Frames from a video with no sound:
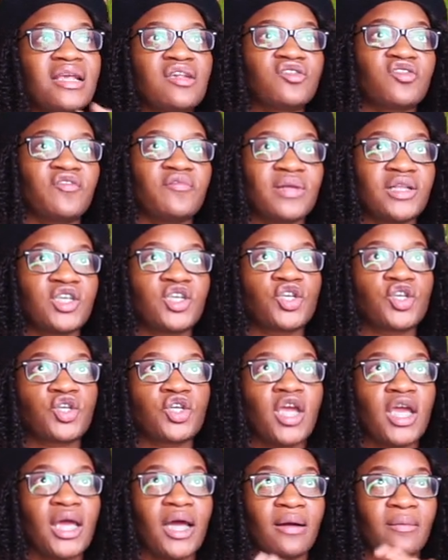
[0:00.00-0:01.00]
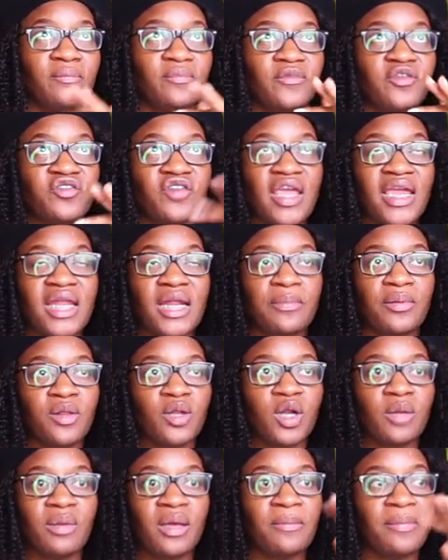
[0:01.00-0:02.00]
things have been shaken up a
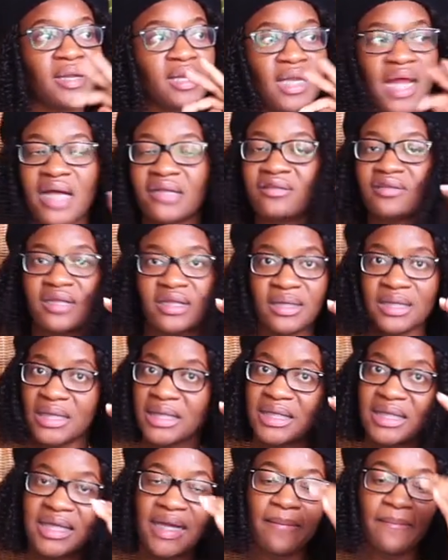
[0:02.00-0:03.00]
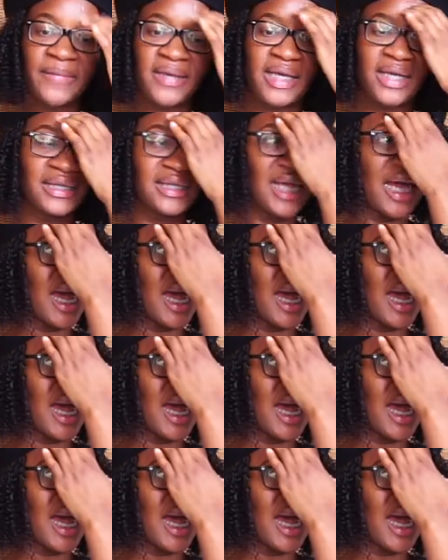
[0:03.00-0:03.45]
little bit, but not to this extent, because